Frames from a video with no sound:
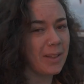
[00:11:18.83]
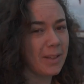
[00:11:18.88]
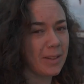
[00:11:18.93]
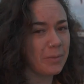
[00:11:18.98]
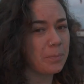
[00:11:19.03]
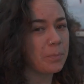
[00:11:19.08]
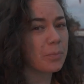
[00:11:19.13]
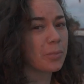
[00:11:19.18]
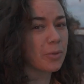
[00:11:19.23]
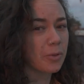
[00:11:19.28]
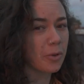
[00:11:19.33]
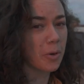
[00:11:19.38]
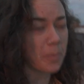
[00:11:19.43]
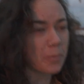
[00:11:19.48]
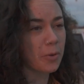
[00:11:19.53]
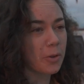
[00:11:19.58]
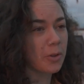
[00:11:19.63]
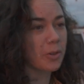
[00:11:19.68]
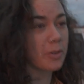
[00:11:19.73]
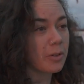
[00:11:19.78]
need
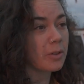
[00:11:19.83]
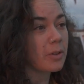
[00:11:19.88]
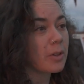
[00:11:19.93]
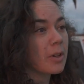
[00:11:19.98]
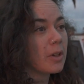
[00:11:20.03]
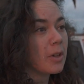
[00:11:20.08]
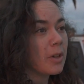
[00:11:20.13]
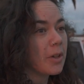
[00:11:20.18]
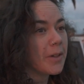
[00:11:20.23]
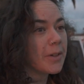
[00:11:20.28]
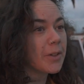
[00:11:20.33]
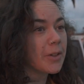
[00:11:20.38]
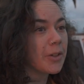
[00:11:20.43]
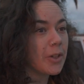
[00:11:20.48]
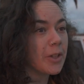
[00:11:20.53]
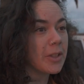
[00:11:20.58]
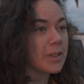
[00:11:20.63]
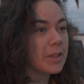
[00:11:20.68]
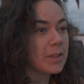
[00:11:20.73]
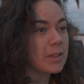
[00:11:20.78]
proper
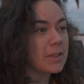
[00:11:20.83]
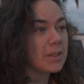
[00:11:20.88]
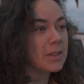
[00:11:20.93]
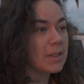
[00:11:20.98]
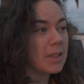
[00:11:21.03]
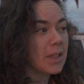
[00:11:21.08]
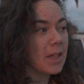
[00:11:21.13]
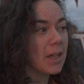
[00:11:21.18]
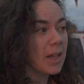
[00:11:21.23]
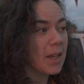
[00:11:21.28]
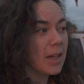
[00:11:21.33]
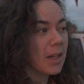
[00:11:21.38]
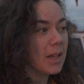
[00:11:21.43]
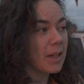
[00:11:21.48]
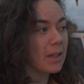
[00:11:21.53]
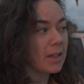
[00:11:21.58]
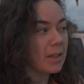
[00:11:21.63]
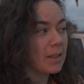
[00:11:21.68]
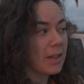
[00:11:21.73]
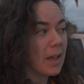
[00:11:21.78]
curtains,
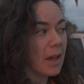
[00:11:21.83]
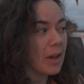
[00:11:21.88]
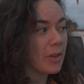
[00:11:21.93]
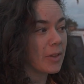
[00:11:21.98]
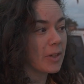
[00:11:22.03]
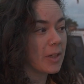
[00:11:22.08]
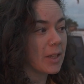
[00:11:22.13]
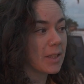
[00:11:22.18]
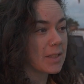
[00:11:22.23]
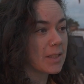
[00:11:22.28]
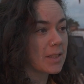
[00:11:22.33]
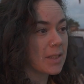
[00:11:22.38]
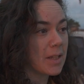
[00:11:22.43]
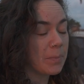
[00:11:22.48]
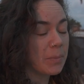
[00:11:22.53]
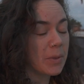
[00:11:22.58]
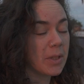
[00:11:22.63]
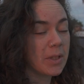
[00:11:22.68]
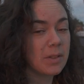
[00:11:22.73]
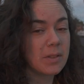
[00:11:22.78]
and now the next
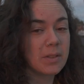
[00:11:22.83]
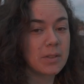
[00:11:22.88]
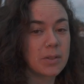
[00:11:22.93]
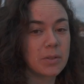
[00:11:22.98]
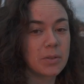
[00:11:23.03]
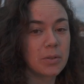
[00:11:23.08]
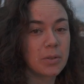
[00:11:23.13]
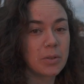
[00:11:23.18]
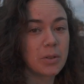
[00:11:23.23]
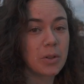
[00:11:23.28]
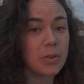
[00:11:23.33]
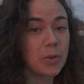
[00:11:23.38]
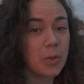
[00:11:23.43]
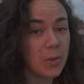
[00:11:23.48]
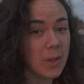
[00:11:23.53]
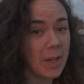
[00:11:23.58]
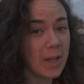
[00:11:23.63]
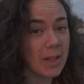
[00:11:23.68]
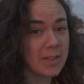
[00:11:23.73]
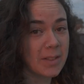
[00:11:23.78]
step is to go to
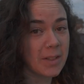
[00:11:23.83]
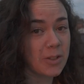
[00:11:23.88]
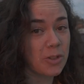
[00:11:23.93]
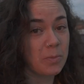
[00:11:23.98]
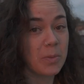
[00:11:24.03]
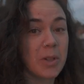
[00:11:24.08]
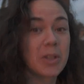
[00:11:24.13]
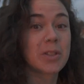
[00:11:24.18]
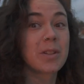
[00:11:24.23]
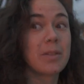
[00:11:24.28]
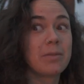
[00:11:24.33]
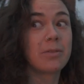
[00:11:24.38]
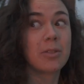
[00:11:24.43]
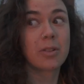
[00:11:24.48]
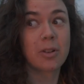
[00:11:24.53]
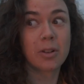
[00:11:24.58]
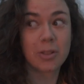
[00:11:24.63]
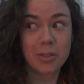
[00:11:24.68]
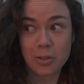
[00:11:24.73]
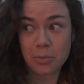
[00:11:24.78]
the gas station because I
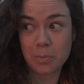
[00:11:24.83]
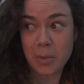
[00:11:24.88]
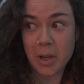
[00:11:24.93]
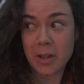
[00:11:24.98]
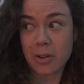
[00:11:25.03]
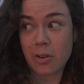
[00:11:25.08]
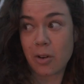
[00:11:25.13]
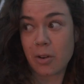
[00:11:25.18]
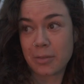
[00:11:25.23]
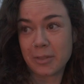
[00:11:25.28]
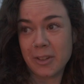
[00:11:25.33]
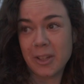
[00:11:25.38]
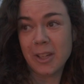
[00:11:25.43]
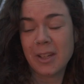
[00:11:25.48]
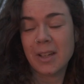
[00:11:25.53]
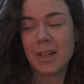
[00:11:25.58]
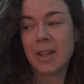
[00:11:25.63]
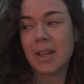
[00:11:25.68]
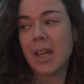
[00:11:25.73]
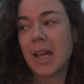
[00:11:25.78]
forgot to buy coffee,
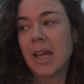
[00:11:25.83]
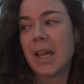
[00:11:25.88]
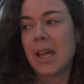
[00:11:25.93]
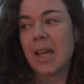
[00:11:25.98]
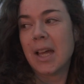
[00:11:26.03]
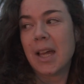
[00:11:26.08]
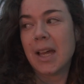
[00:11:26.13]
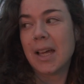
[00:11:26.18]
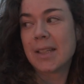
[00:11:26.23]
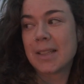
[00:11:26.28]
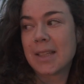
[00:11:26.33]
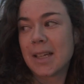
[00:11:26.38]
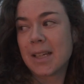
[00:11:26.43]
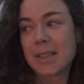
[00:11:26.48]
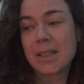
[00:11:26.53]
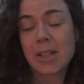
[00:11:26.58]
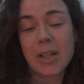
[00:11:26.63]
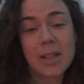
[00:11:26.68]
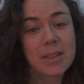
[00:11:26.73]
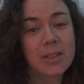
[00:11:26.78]
and
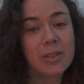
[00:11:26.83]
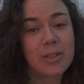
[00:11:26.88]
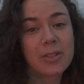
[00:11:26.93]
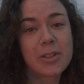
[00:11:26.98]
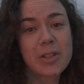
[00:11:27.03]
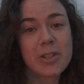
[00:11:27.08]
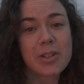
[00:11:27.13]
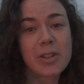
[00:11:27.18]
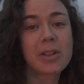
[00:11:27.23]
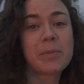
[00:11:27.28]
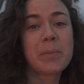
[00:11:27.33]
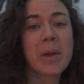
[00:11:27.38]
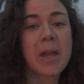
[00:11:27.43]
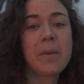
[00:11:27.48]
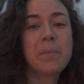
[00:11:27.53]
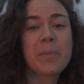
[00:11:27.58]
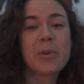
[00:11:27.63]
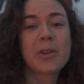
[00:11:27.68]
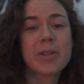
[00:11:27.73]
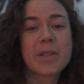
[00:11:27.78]
then get the original
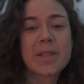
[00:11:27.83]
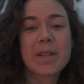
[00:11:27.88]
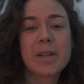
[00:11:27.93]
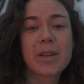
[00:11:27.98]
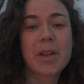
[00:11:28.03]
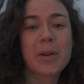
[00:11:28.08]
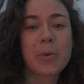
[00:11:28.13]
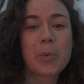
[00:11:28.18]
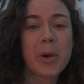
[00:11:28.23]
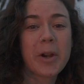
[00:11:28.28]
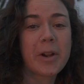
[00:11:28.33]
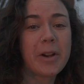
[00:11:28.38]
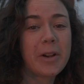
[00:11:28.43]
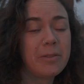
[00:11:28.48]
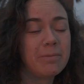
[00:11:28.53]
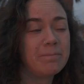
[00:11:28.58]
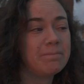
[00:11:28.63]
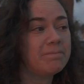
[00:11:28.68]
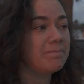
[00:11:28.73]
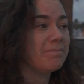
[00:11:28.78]
papers, and now we're
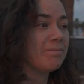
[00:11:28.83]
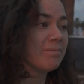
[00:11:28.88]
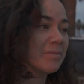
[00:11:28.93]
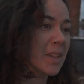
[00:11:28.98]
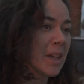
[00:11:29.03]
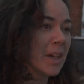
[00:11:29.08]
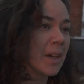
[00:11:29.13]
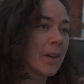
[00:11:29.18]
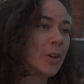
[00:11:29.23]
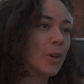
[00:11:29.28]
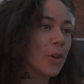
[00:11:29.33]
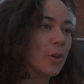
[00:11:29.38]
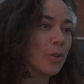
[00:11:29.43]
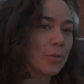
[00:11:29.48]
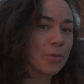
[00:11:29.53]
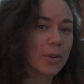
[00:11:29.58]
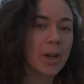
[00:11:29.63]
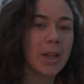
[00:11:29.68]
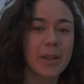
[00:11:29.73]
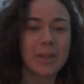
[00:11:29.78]

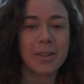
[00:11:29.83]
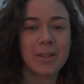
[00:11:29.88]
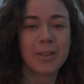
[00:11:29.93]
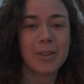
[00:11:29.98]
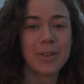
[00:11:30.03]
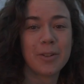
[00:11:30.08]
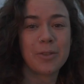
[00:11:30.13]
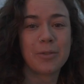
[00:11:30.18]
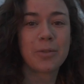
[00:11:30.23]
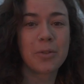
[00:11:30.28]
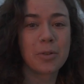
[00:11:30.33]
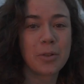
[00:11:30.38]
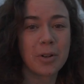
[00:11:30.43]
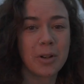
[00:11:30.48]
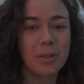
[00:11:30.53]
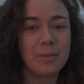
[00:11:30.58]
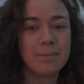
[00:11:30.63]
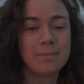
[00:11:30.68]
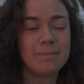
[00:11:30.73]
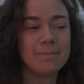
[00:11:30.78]
free
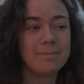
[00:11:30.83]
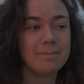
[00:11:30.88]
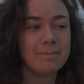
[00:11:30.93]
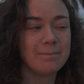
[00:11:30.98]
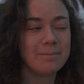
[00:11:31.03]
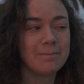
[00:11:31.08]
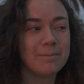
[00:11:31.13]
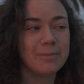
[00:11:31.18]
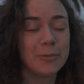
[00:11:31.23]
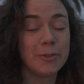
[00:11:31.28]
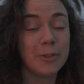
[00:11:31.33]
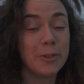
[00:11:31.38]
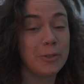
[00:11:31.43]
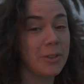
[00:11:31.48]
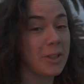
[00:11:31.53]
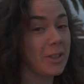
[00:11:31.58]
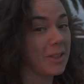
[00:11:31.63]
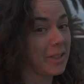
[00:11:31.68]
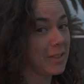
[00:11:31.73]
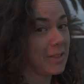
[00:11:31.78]
for
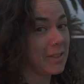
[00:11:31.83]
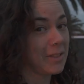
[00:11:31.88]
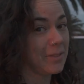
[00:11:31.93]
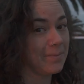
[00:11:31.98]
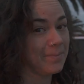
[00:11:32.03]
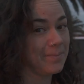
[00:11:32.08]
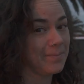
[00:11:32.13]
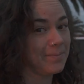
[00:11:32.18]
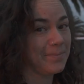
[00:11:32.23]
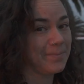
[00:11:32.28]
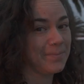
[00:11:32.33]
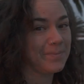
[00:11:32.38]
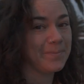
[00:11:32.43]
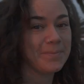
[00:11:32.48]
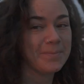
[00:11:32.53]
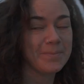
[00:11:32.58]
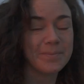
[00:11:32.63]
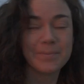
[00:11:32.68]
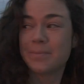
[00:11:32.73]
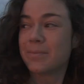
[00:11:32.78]
50 days.
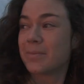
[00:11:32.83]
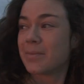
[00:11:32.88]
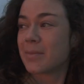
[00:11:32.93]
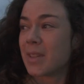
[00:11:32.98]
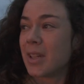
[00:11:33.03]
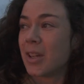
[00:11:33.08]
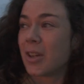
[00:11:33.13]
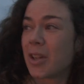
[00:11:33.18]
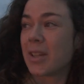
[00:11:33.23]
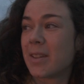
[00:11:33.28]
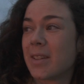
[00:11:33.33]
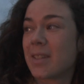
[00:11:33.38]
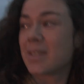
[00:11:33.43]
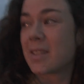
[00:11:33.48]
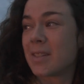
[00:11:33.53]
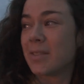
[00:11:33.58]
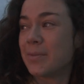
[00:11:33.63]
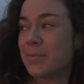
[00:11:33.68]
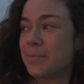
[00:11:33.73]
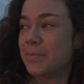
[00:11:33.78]
Look at this.